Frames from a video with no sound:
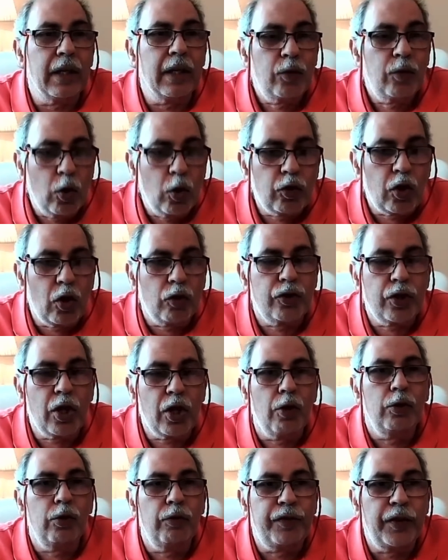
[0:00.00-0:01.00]
So
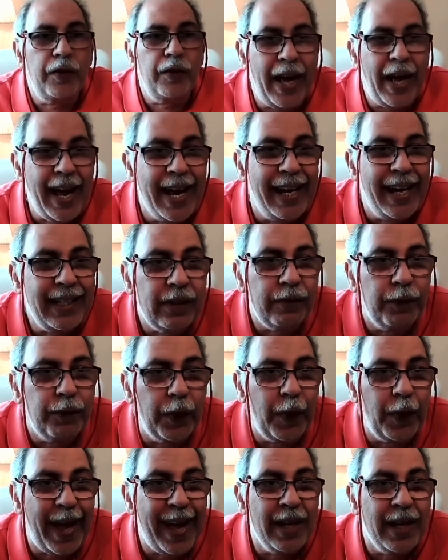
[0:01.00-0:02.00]
for
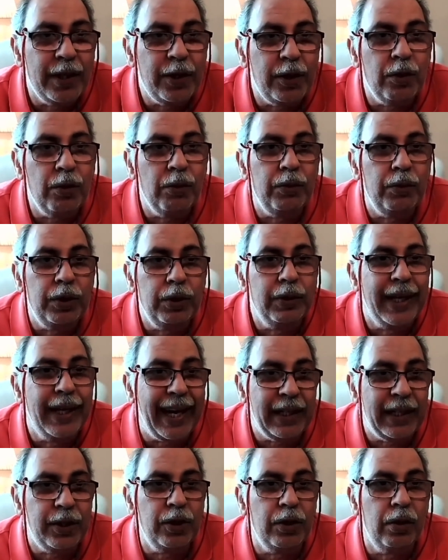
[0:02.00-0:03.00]
that, you
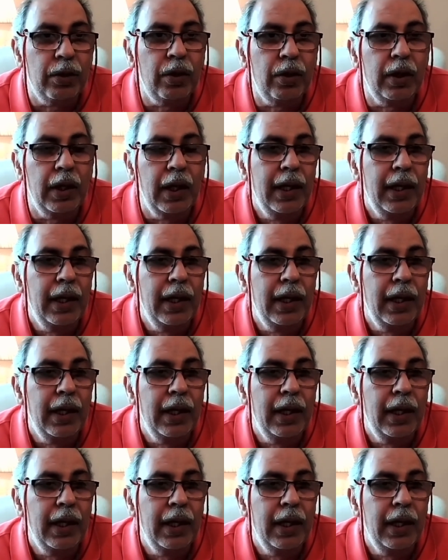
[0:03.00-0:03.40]
get your